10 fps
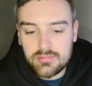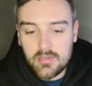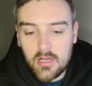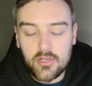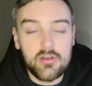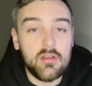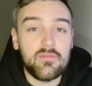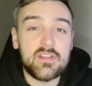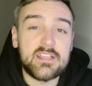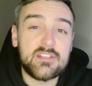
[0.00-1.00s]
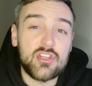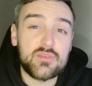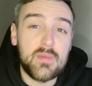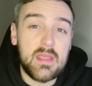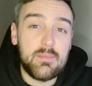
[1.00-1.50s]
I don't know if this is
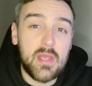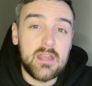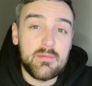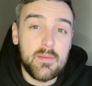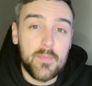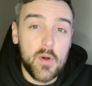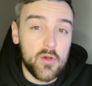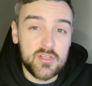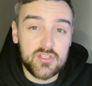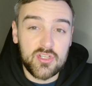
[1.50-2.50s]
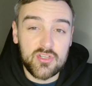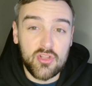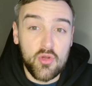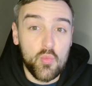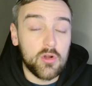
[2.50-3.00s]
just me being a bit biased, as I
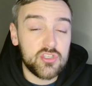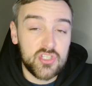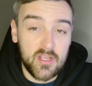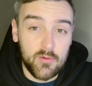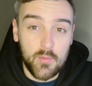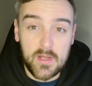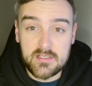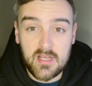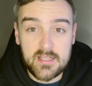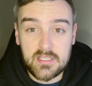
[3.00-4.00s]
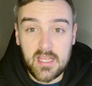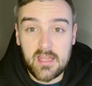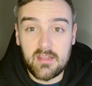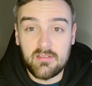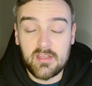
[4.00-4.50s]
don't want Sheffield Wednesday to get
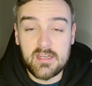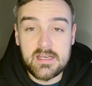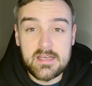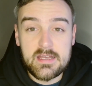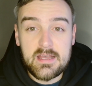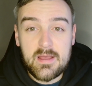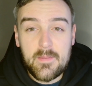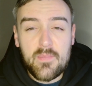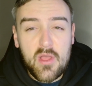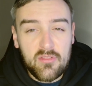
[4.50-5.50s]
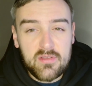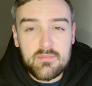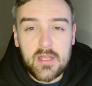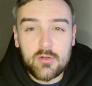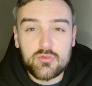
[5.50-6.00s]
anything. I think
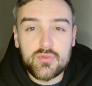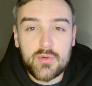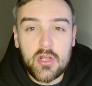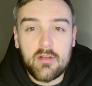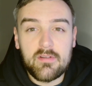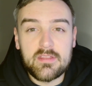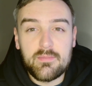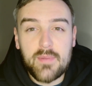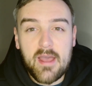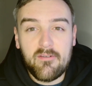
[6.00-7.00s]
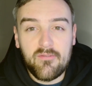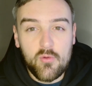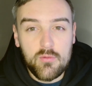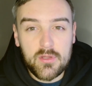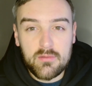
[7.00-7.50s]
Middlesbrough are in the better
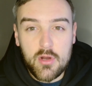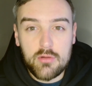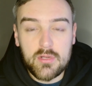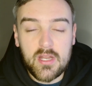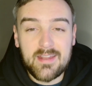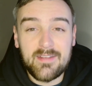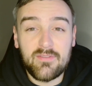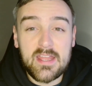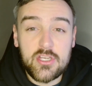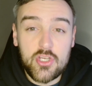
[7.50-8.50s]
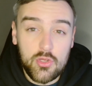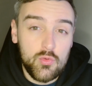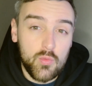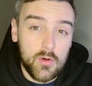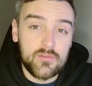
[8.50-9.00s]
form at the moment, and if they
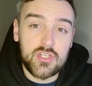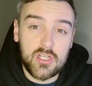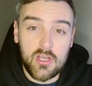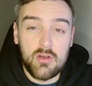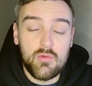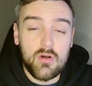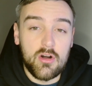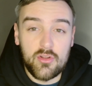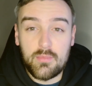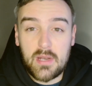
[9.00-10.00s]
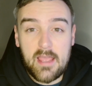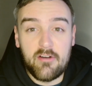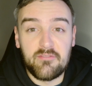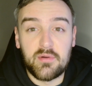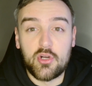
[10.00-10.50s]
do want to go on a
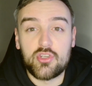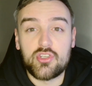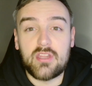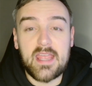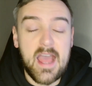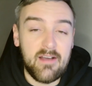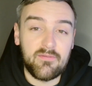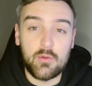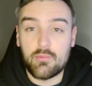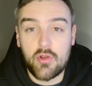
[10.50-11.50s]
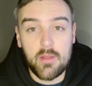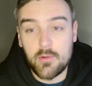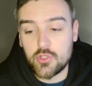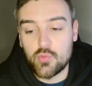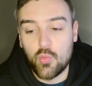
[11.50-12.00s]
playoff push, they have to pretty
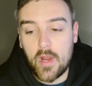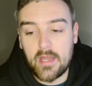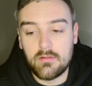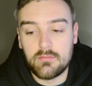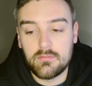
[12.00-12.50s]
much win